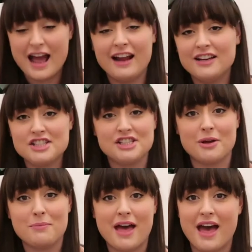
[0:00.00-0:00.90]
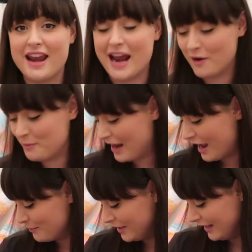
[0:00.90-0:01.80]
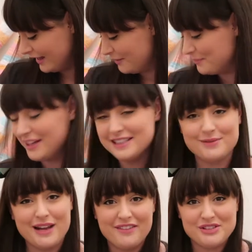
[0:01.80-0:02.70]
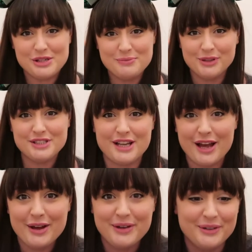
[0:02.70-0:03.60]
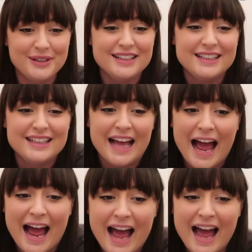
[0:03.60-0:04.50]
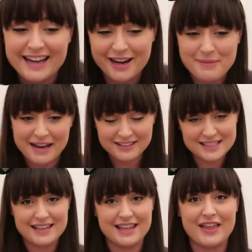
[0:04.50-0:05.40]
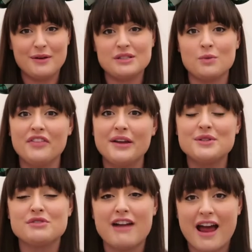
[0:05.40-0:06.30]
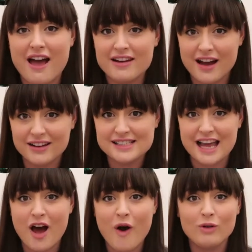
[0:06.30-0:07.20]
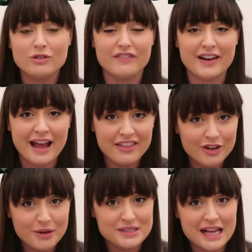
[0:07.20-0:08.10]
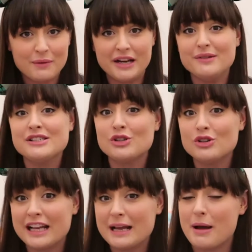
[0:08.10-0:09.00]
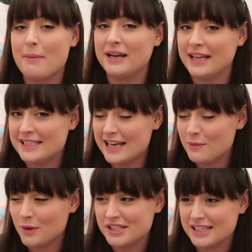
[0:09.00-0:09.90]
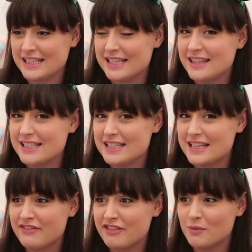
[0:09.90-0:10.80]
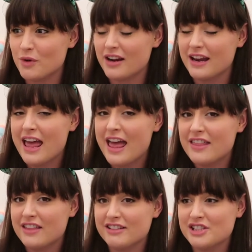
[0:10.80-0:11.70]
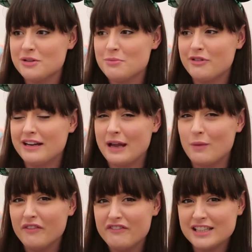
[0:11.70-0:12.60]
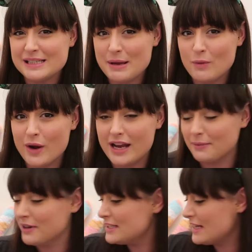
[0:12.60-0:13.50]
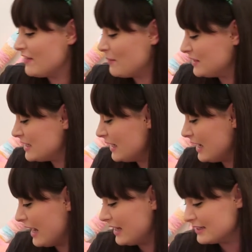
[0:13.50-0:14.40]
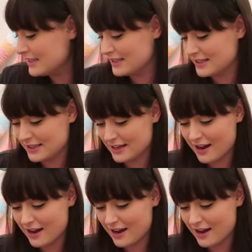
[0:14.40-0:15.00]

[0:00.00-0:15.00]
I could just stop there and I would be happy, but we have two more to go. Now Michael said that there was one that was rare and hard to get hold of, and I thought it was that one he was talking about, but he said it wasn't. He said there's a different one. There are two more in here. One feels a bit weird. I'm gonna save that one till last.